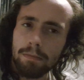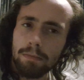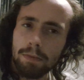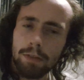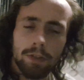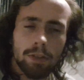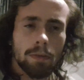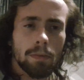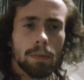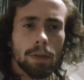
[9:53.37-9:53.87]

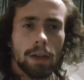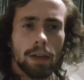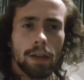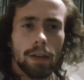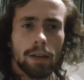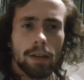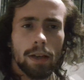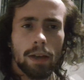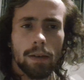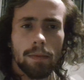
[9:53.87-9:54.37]

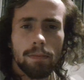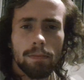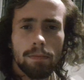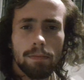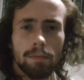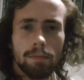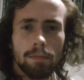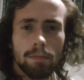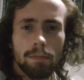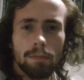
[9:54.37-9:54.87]
somewhere, yeah,
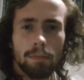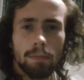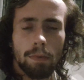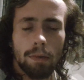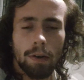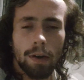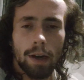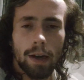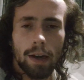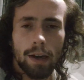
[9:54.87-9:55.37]

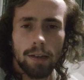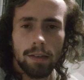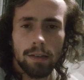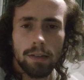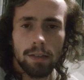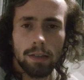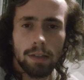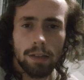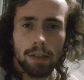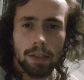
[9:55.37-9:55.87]

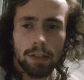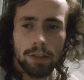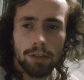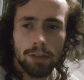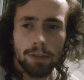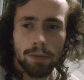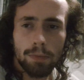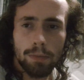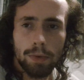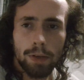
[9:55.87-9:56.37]
acting in
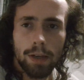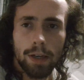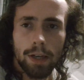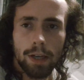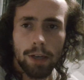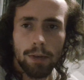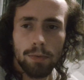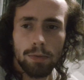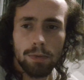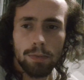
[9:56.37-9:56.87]
somewhere
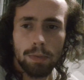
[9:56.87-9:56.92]
helped